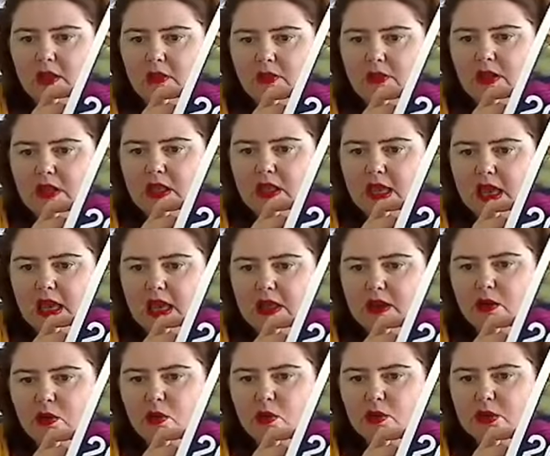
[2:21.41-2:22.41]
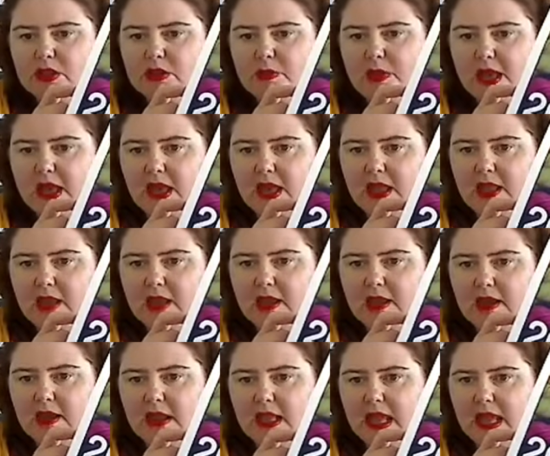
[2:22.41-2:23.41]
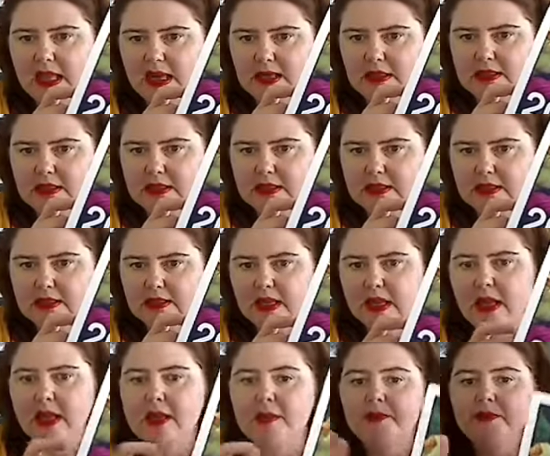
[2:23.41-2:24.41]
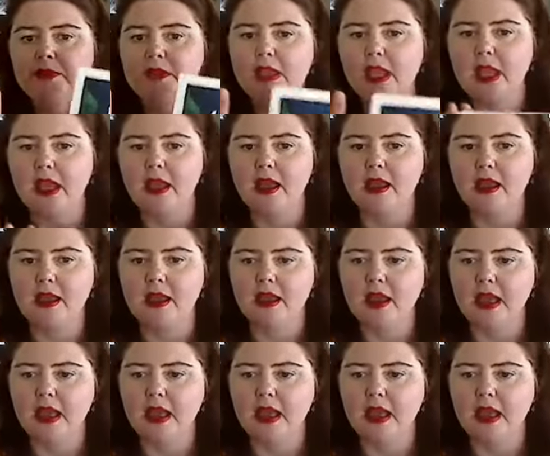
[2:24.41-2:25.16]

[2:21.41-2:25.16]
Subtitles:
the Yarn Hawke's Bay calendars. Now,